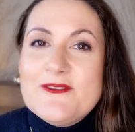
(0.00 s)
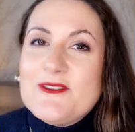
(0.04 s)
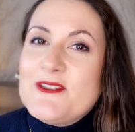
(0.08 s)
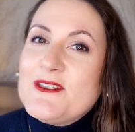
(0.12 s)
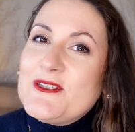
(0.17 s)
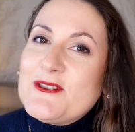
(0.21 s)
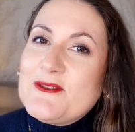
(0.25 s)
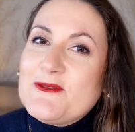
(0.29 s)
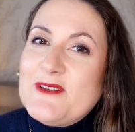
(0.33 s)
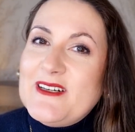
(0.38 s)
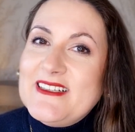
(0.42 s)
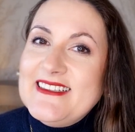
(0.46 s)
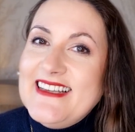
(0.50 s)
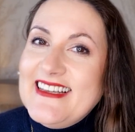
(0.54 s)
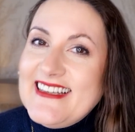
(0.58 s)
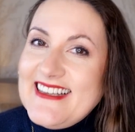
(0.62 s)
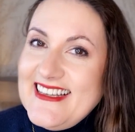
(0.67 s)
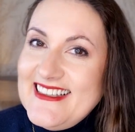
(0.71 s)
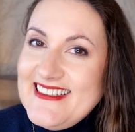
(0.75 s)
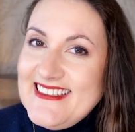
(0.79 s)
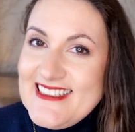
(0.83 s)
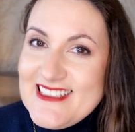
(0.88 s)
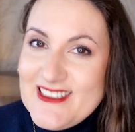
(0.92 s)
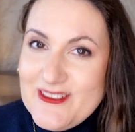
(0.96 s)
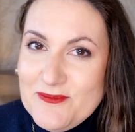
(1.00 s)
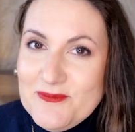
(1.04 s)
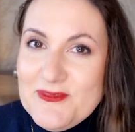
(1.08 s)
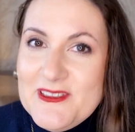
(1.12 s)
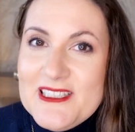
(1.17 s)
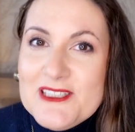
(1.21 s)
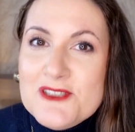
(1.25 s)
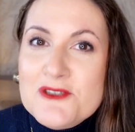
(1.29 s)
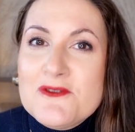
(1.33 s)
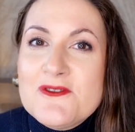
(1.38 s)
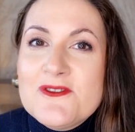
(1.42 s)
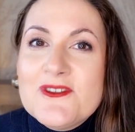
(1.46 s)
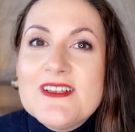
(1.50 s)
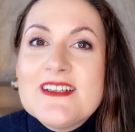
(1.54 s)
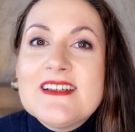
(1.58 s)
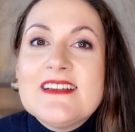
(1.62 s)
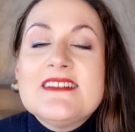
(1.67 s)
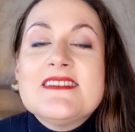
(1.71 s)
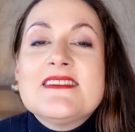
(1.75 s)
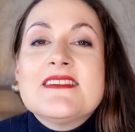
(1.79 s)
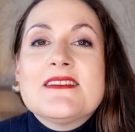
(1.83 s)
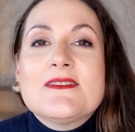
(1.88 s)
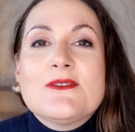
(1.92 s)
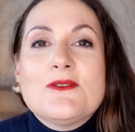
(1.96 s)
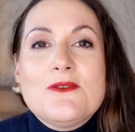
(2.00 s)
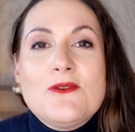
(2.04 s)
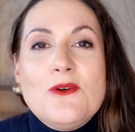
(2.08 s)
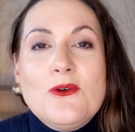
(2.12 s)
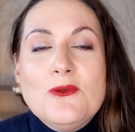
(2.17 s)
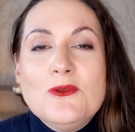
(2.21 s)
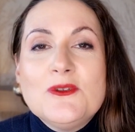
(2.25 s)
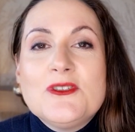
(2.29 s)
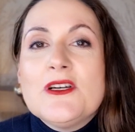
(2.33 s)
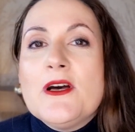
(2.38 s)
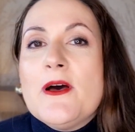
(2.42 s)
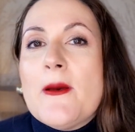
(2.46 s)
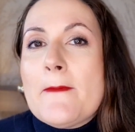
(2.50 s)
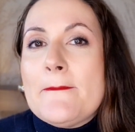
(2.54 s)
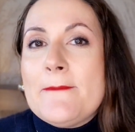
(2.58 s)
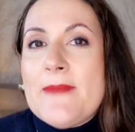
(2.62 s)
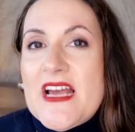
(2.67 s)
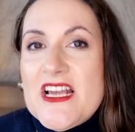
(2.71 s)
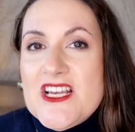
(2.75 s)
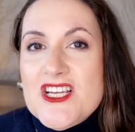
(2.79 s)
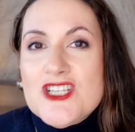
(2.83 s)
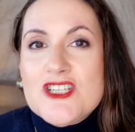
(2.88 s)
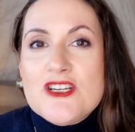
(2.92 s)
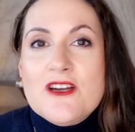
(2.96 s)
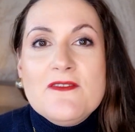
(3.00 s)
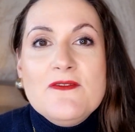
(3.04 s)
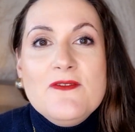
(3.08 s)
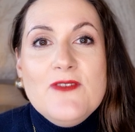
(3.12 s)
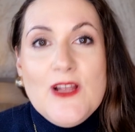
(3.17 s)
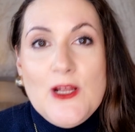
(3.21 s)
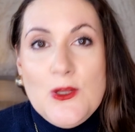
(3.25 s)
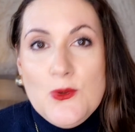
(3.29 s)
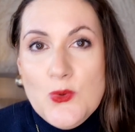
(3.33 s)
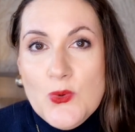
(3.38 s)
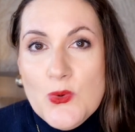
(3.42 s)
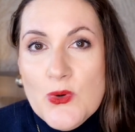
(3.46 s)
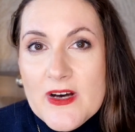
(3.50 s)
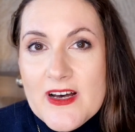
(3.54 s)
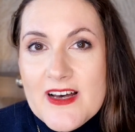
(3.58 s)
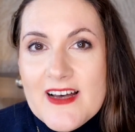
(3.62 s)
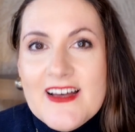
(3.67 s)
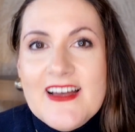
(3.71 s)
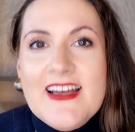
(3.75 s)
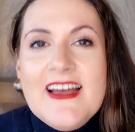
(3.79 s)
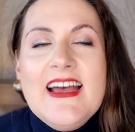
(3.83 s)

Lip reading: First one, again, is a peach fragrance called Pêche Velour,